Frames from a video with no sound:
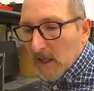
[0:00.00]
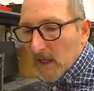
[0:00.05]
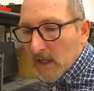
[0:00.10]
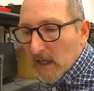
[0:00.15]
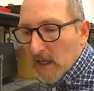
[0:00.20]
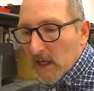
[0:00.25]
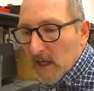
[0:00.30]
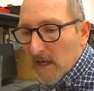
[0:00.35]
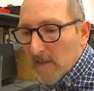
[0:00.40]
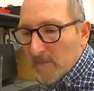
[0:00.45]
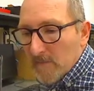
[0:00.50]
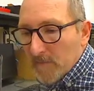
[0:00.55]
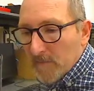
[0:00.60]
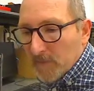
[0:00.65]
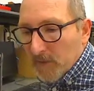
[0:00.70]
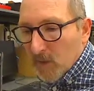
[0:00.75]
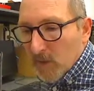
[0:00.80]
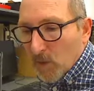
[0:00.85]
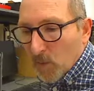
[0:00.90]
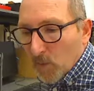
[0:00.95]

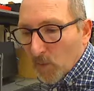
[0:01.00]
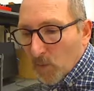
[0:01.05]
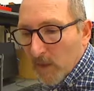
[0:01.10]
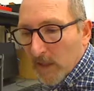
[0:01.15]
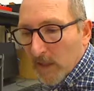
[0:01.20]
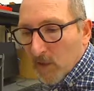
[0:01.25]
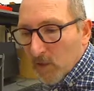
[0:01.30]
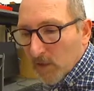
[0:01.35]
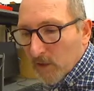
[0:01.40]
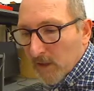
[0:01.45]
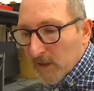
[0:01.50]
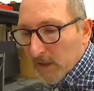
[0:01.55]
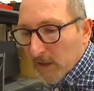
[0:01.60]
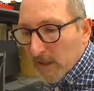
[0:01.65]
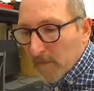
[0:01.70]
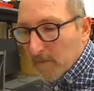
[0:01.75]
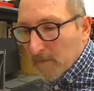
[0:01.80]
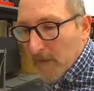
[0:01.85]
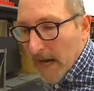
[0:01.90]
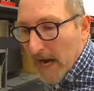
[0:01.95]
We're looking at
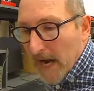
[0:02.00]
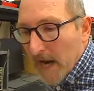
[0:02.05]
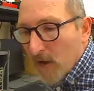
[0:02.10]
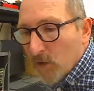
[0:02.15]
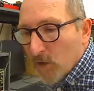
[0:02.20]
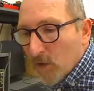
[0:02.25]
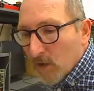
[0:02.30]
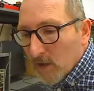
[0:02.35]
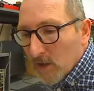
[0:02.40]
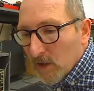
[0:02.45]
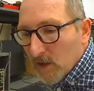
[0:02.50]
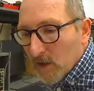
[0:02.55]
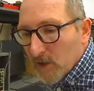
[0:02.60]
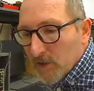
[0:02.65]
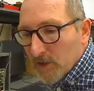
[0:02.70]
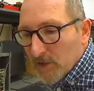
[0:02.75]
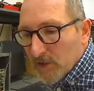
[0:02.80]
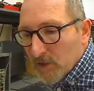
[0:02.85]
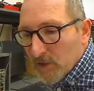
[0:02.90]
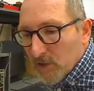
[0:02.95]
a parallel
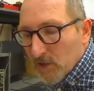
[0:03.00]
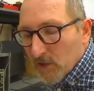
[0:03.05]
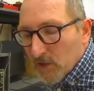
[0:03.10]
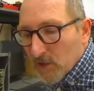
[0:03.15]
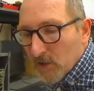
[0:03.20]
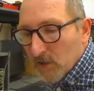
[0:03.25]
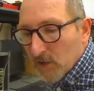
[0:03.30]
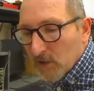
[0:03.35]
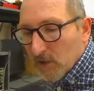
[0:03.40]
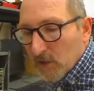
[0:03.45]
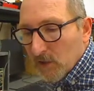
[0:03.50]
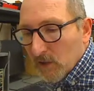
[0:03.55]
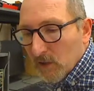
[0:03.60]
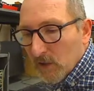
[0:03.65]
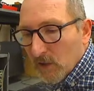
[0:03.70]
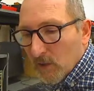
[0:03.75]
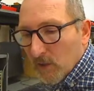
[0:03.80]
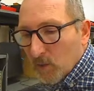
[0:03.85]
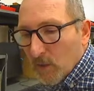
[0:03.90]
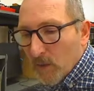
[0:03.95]
circuit
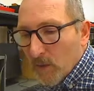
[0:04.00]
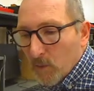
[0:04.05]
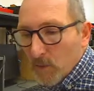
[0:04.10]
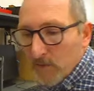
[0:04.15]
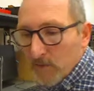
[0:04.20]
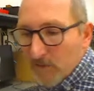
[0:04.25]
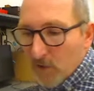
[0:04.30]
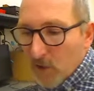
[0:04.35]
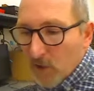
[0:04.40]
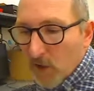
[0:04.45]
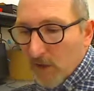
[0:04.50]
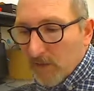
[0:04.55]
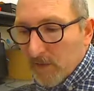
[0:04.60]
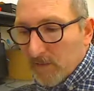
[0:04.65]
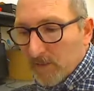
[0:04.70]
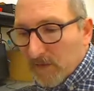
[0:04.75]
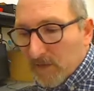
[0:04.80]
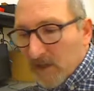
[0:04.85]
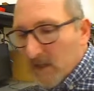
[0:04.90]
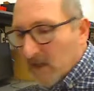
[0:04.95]
where we've
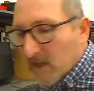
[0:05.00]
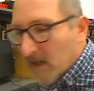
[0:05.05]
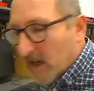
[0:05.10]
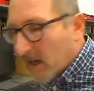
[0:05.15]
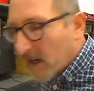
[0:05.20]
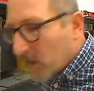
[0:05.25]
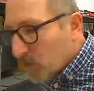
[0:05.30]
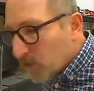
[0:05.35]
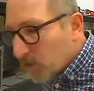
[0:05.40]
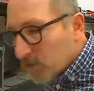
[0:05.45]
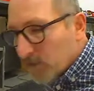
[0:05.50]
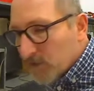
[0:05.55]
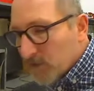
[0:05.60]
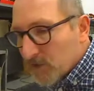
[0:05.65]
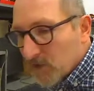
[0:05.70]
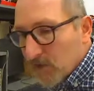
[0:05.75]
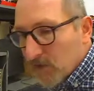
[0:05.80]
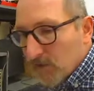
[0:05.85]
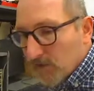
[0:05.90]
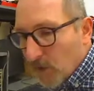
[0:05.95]
got the
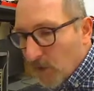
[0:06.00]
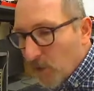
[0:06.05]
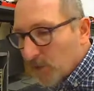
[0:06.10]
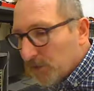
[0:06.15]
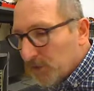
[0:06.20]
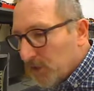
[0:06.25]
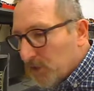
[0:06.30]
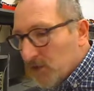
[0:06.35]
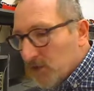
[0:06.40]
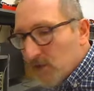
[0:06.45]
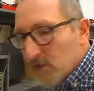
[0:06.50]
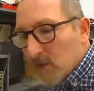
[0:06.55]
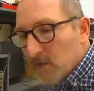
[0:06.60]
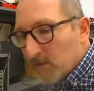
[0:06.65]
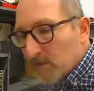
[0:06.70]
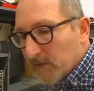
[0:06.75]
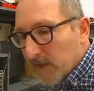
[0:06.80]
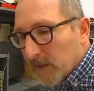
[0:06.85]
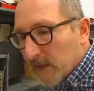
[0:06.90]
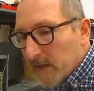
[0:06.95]
currents, the voltage is in
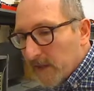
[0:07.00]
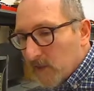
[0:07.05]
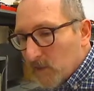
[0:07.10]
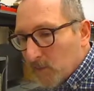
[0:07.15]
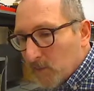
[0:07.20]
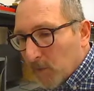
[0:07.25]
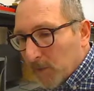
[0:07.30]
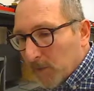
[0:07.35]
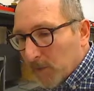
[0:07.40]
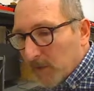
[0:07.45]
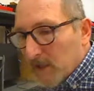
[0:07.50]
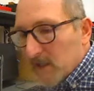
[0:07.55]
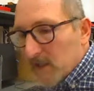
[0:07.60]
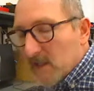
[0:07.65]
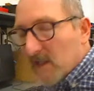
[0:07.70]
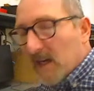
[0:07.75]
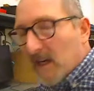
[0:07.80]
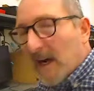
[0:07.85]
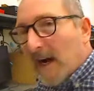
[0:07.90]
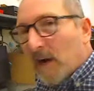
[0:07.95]
phase, but the
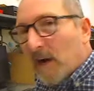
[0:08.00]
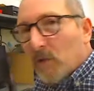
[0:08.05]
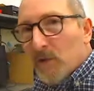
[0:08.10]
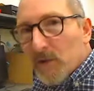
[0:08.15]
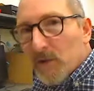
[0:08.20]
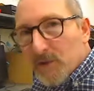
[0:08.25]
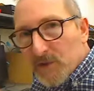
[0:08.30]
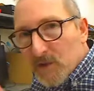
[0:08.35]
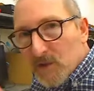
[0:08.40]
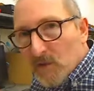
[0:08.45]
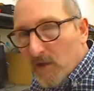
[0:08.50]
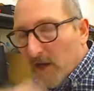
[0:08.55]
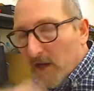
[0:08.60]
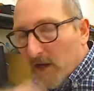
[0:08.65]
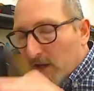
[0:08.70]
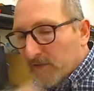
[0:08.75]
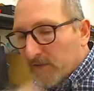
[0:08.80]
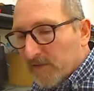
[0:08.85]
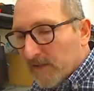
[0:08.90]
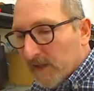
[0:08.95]
currents are out
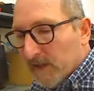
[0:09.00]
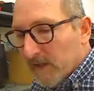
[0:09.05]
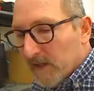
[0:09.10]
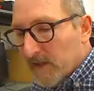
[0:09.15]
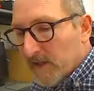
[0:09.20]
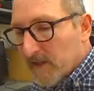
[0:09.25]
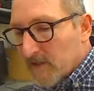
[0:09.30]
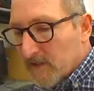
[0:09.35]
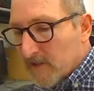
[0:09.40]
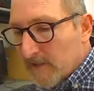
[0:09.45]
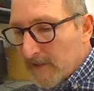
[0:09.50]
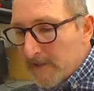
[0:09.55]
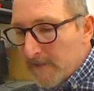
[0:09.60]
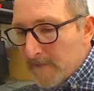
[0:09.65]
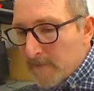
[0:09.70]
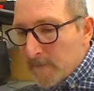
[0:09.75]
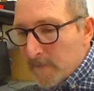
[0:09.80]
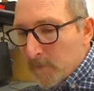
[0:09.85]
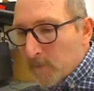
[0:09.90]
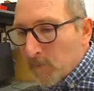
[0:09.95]
of phase.
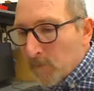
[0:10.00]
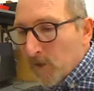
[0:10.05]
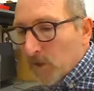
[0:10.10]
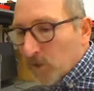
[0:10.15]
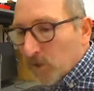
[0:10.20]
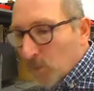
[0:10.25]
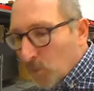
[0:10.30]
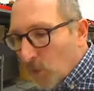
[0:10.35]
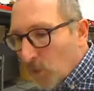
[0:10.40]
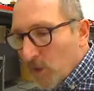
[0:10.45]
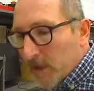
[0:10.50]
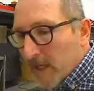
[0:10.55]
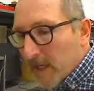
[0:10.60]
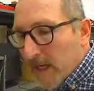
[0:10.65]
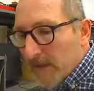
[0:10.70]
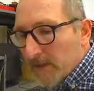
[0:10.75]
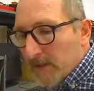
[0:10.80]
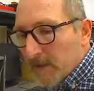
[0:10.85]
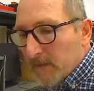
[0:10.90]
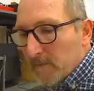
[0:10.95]
To work
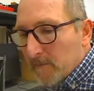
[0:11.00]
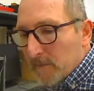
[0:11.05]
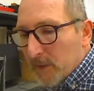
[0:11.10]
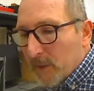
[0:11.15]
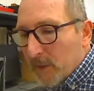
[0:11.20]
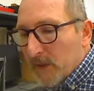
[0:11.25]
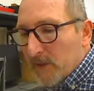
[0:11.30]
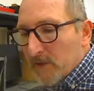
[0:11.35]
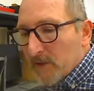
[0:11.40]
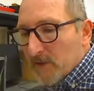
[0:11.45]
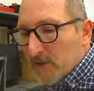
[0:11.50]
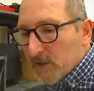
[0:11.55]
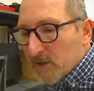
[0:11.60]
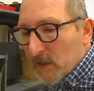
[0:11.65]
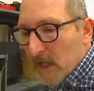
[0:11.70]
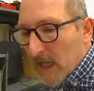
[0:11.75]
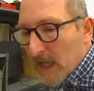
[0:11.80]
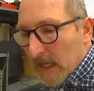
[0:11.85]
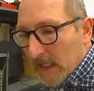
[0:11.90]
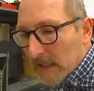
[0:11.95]
out the impedance,
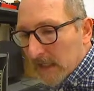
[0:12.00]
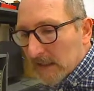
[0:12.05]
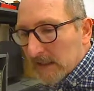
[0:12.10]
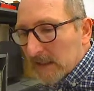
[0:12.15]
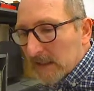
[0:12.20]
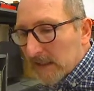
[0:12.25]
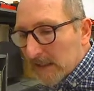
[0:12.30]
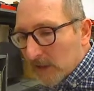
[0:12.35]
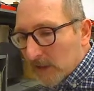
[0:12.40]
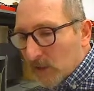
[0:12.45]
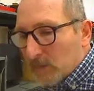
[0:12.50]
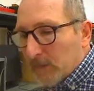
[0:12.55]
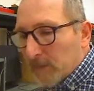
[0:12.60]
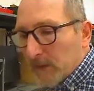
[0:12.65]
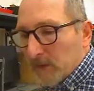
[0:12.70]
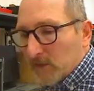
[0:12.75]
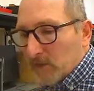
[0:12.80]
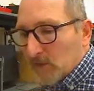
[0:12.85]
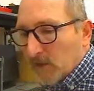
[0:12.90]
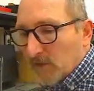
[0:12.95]
a little
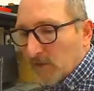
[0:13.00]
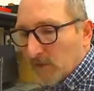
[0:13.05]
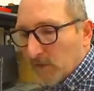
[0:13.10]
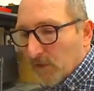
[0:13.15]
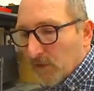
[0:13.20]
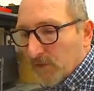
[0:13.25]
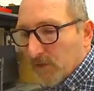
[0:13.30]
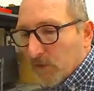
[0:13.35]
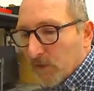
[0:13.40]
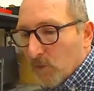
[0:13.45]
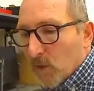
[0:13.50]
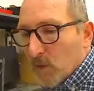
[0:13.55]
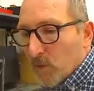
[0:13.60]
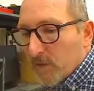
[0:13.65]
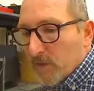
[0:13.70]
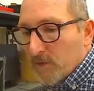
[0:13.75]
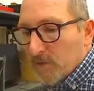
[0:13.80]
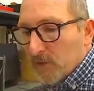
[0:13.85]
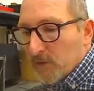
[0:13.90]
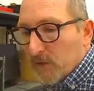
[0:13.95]
bit different than what
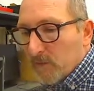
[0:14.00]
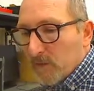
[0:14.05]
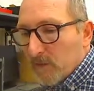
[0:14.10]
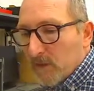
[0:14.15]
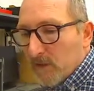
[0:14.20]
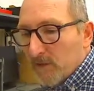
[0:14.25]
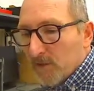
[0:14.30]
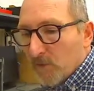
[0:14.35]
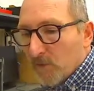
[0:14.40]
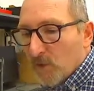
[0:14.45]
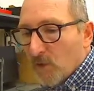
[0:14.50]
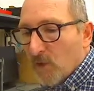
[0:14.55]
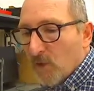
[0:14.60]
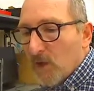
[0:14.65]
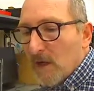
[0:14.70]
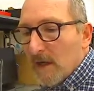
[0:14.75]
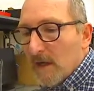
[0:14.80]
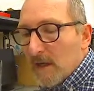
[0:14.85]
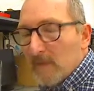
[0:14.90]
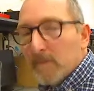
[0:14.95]
we've seen before,
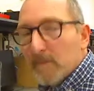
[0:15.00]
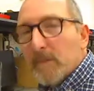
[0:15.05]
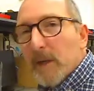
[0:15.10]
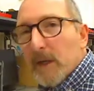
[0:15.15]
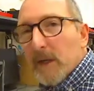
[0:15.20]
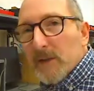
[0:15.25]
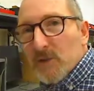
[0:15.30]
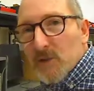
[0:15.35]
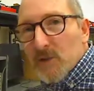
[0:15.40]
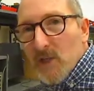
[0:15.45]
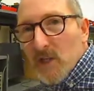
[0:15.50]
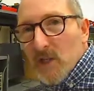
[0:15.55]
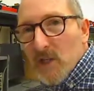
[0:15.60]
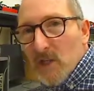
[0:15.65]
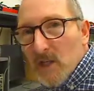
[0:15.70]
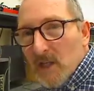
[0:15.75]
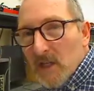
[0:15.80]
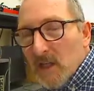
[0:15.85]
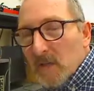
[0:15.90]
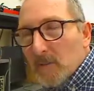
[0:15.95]
but just
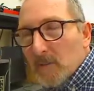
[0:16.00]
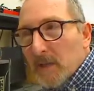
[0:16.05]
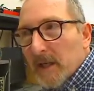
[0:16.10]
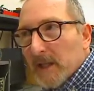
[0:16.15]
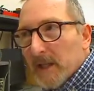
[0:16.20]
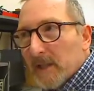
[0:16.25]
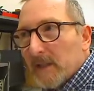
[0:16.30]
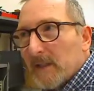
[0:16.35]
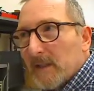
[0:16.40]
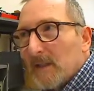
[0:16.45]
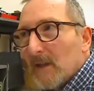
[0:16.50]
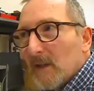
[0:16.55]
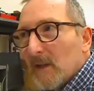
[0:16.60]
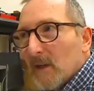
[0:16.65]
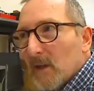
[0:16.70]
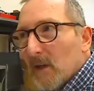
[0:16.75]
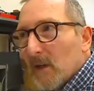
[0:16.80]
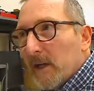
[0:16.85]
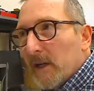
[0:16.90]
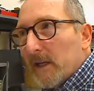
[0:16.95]
think about it
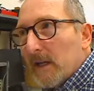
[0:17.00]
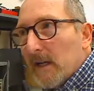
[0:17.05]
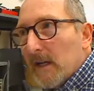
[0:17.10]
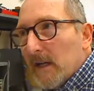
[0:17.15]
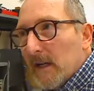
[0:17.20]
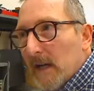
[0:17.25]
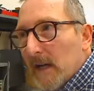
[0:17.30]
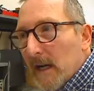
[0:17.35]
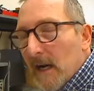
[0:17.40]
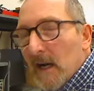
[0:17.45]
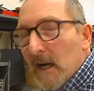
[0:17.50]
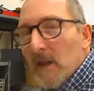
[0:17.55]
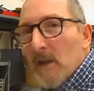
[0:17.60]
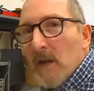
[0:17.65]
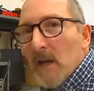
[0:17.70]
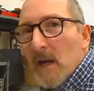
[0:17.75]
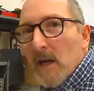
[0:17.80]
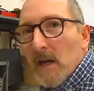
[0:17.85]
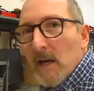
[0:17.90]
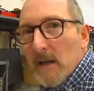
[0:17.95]
like
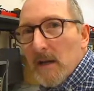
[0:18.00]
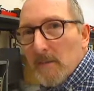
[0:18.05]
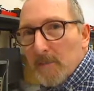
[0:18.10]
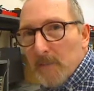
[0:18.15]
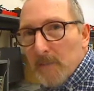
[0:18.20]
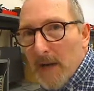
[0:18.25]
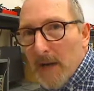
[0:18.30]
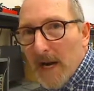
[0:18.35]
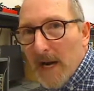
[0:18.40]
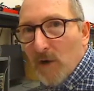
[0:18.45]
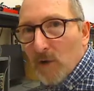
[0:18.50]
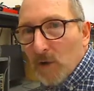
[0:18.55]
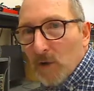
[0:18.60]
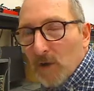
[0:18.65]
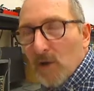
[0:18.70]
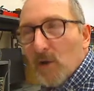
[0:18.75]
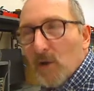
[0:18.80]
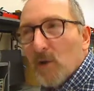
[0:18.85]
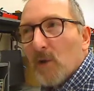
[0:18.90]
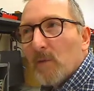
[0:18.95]
other
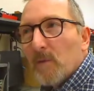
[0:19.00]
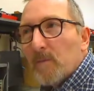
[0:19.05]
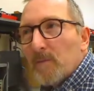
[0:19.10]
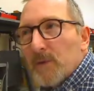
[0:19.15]
parallel